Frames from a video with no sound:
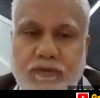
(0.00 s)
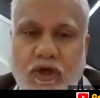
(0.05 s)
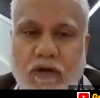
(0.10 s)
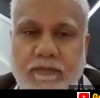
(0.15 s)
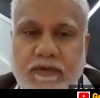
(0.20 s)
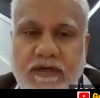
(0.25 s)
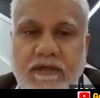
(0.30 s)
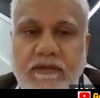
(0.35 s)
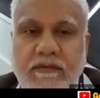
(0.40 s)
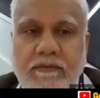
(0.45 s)
the
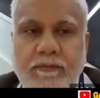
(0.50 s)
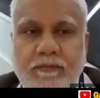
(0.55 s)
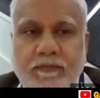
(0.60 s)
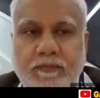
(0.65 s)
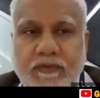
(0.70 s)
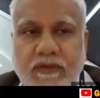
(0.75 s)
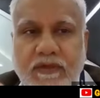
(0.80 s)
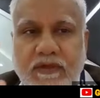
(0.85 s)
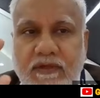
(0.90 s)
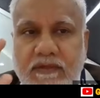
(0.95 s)
abdomen,
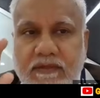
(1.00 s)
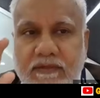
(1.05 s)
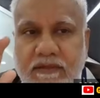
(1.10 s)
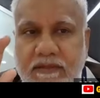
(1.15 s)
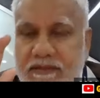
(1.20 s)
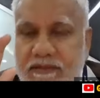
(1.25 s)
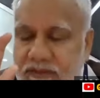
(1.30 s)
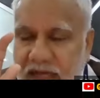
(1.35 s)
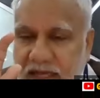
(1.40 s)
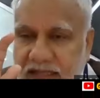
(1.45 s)

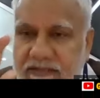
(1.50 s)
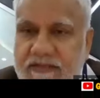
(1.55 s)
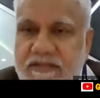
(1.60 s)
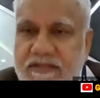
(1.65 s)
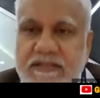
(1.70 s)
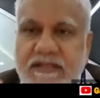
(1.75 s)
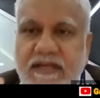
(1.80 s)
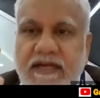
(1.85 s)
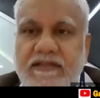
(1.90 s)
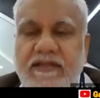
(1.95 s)
the chances